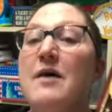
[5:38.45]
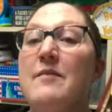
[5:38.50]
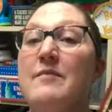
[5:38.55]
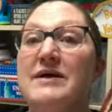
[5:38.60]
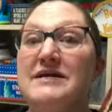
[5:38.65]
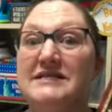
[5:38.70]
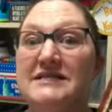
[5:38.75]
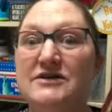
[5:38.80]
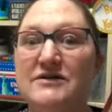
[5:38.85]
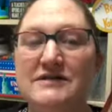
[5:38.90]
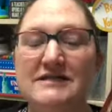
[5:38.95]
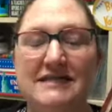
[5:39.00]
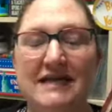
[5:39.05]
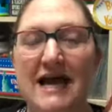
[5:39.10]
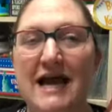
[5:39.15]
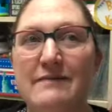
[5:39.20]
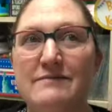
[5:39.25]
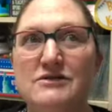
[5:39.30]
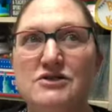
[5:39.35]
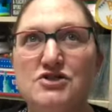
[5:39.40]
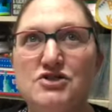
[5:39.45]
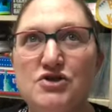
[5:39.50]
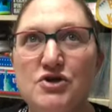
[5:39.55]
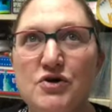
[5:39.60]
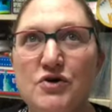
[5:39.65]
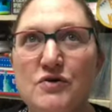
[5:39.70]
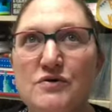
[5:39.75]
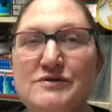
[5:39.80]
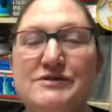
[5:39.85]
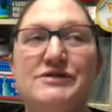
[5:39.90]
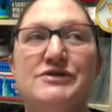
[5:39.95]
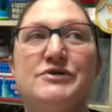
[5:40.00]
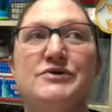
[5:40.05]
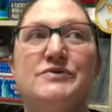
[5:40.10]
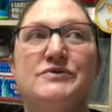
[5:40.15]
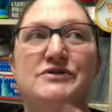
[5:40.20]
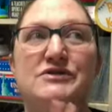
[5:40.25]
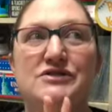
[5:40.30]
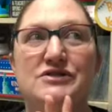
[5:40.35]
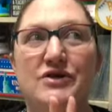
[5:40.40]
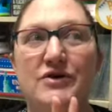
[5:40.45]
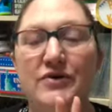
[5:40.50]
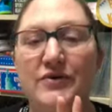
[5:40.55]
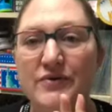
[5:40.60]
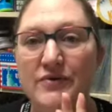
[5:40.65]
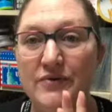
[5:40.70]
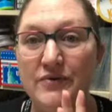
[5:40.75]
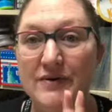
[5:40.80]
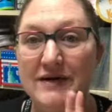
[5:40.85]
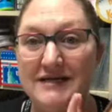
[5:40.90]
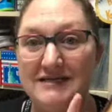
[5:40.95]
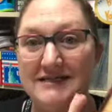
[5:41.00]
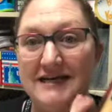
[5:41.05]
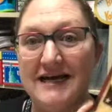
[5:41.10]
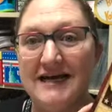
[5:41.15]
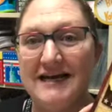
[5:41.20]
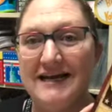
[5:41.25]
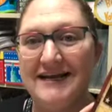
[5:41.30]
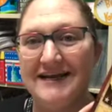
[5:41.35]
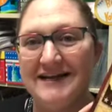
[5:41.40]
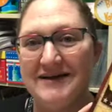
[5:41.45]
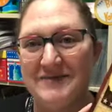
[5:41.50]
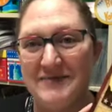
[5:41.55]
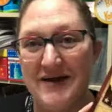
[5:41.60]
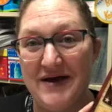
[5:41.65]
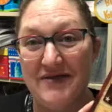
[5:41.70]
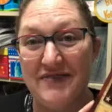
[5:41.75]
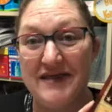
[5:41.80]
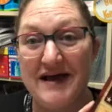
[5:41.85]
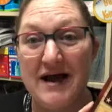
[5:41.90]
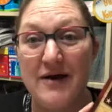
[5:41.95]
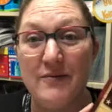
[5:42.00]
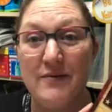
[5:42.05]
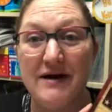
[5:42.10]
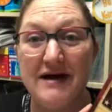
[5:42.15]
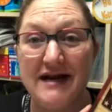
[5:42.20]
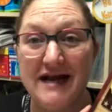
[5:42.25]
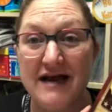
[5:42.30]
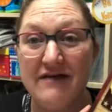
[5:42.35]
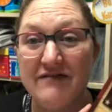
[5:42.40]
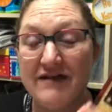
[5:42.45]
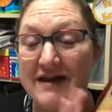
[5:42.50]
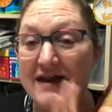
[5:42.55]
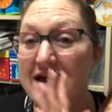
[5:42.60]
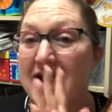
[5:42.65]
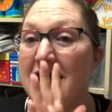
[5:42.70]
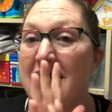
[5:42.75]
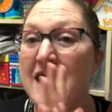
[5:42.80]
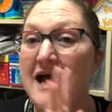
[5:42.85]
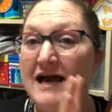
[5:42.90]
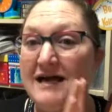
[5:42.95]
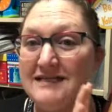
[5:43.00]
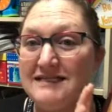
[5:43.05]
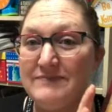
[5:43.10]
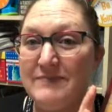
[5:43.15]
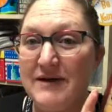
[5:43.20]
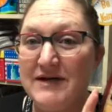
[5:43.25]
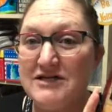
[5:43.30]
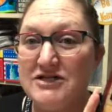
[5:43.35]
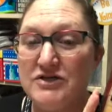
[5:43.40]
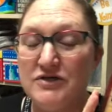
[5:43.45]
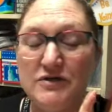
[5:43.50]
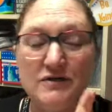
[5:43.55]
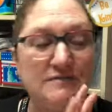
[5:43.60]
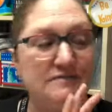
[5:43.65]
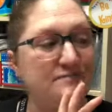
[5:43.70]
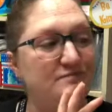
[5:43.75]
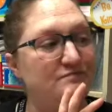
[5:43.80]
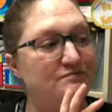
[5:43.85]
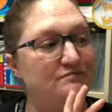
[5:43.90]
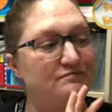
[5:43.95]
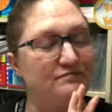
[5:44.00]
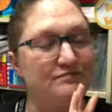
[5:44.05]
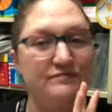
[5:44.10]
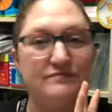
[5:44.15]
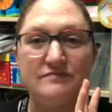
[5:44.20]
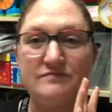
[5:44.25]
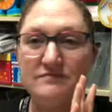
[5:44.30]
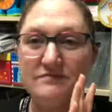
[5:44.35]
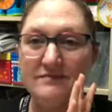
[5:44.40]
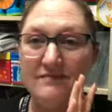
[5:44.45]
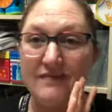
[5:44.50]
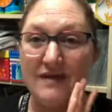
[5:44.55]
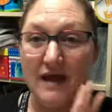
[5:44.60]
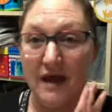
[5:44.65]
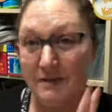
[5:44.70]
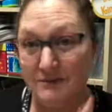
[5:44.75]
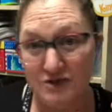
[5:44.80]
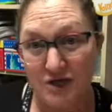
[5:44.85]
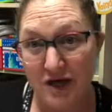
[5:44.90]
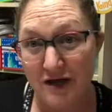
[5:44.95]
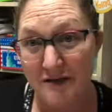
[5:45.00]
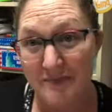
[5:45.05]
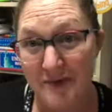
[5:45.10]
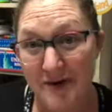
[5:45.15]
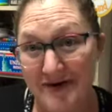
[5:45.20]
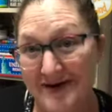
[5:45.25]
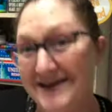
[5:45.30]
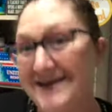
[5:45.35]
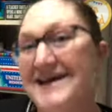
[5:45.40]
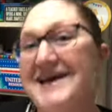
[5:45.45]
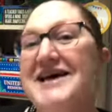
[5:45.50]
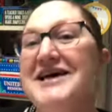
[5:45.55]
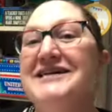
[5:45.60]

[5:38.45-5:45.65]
But seriously, I'm so, so, so excited about that. We're going to have like a special chocolate party.